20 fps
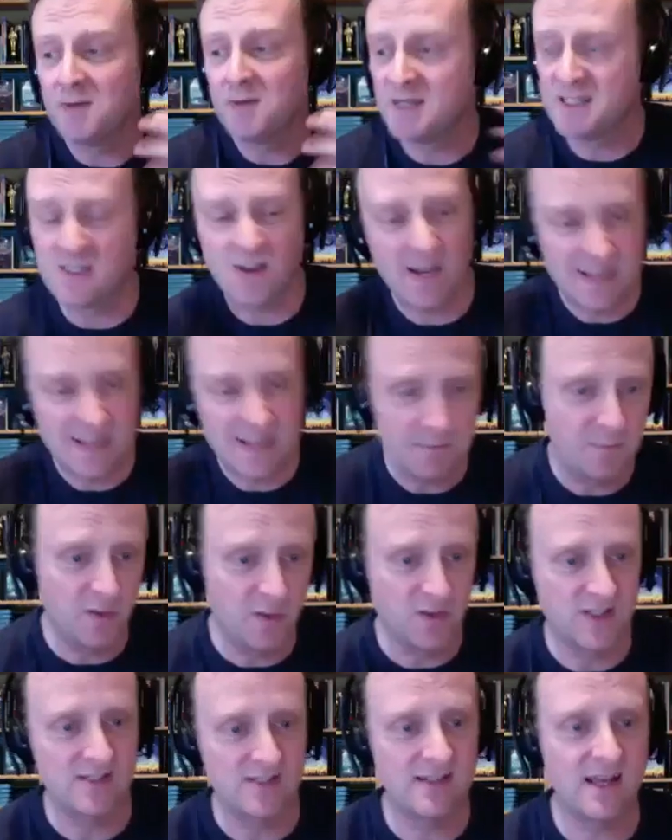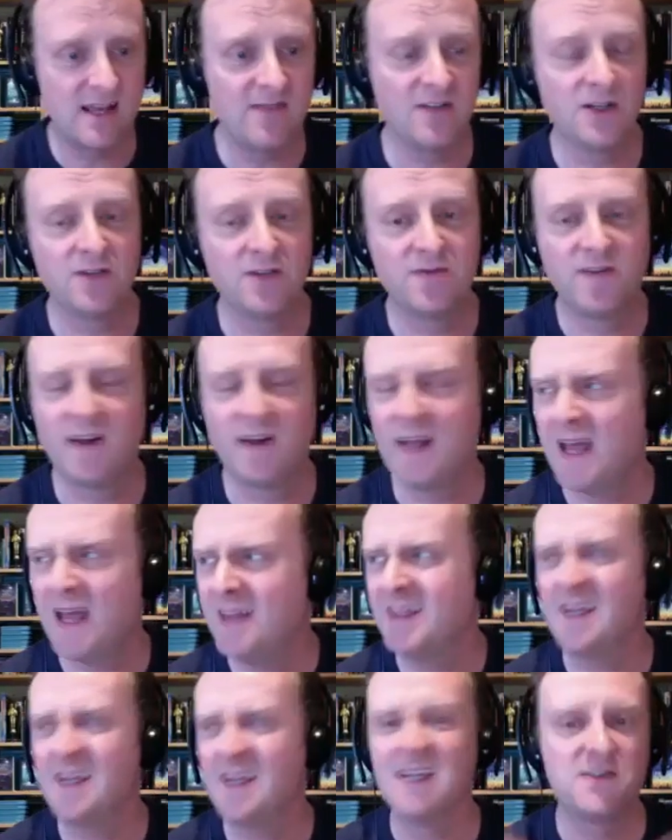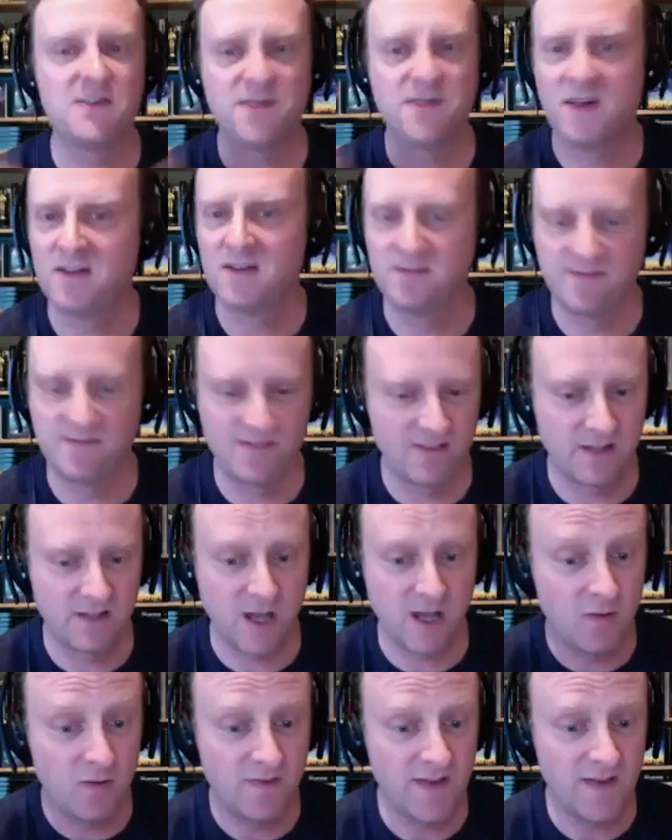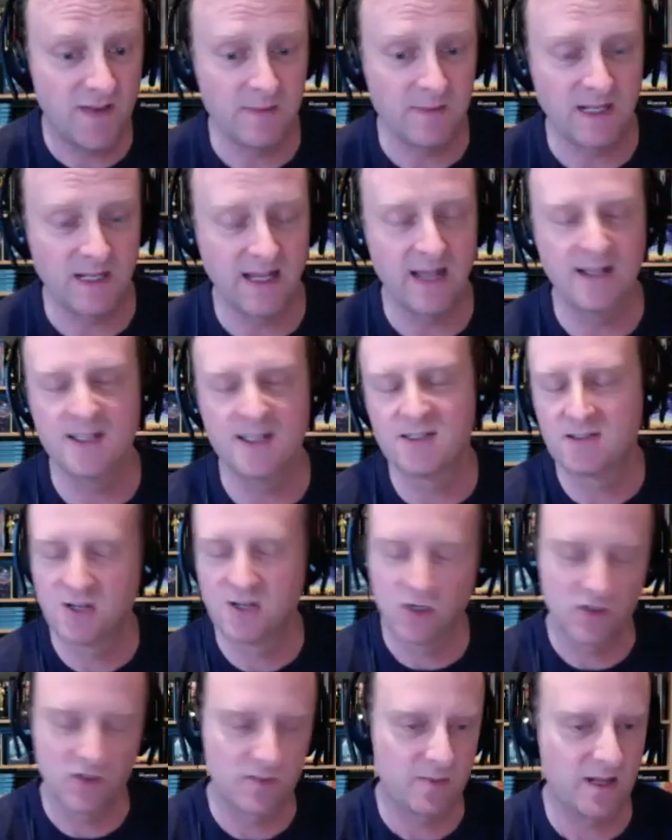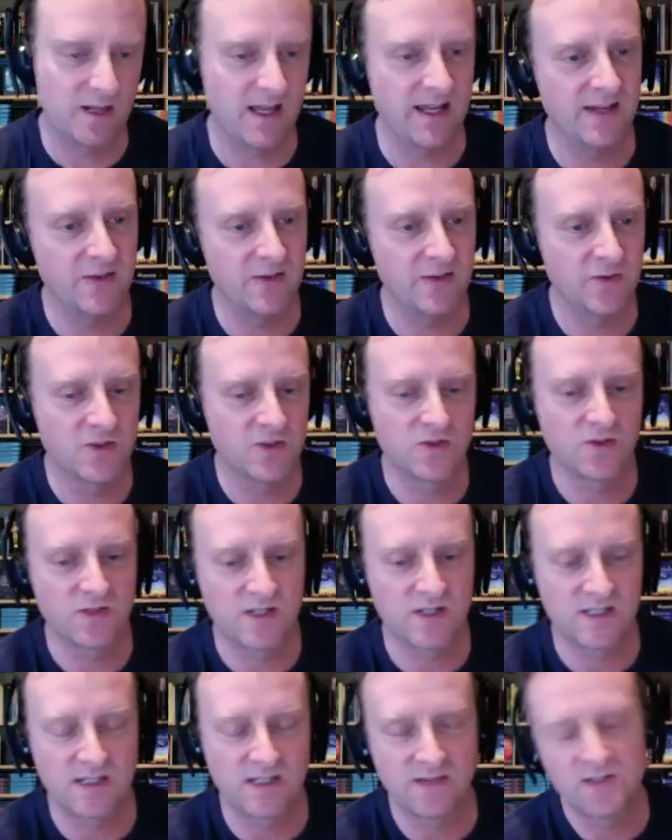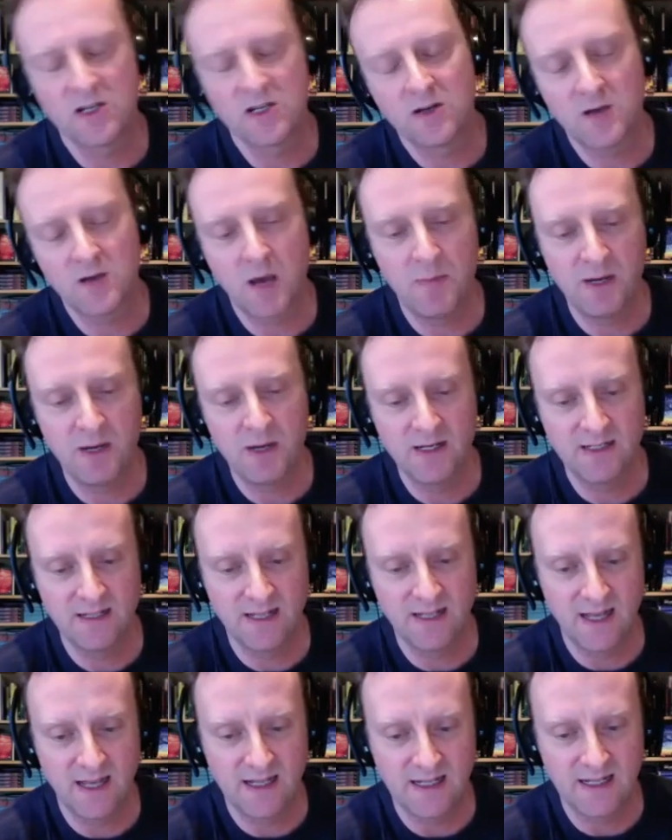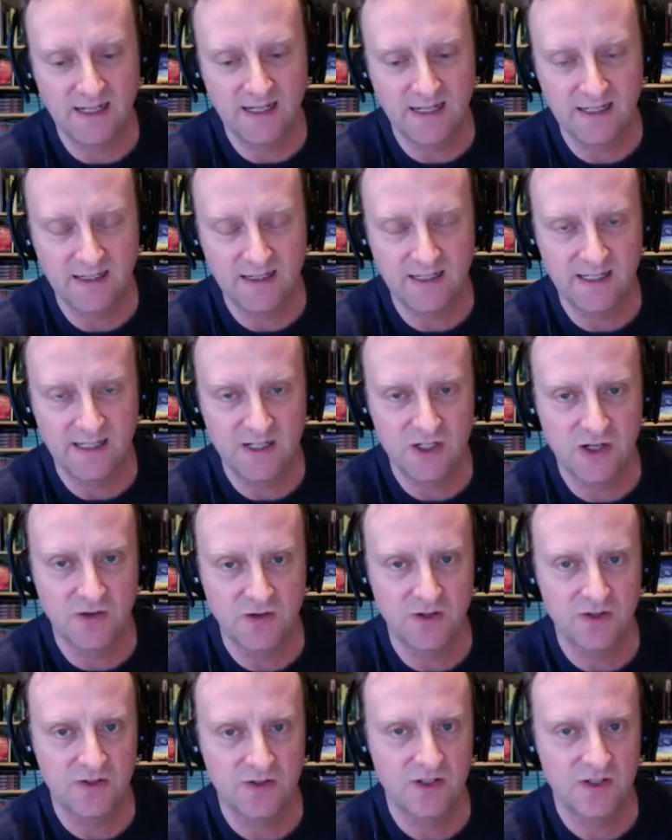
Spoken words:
signing books and having good fun. And it is fun for the whole family. And there's cosplay and all sorts of stuff. So I'll bung a link in the show notes.